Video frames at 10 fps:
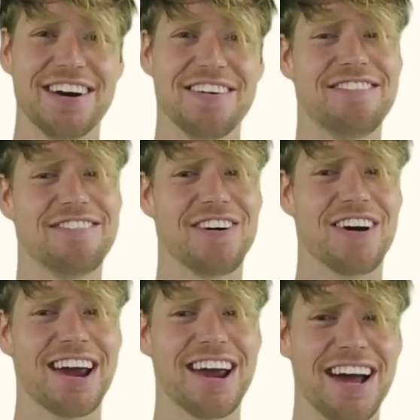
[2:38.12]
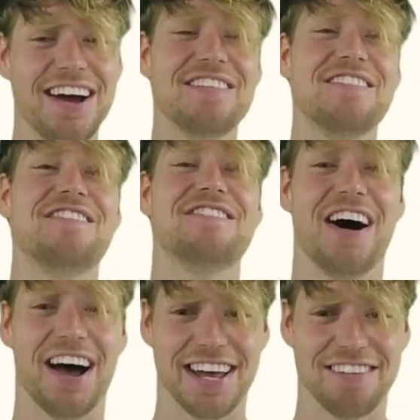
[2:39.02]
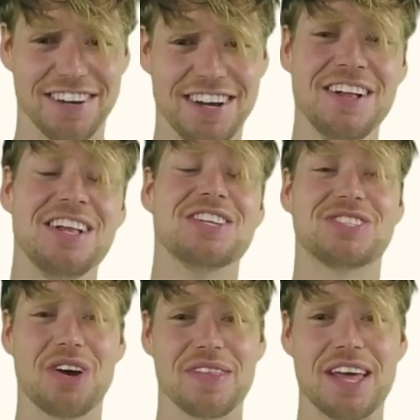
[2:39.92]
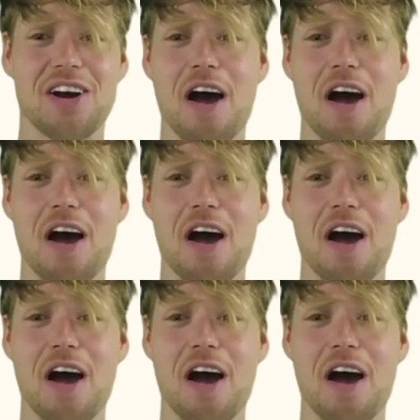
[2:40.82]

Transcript: 4, 5. So there are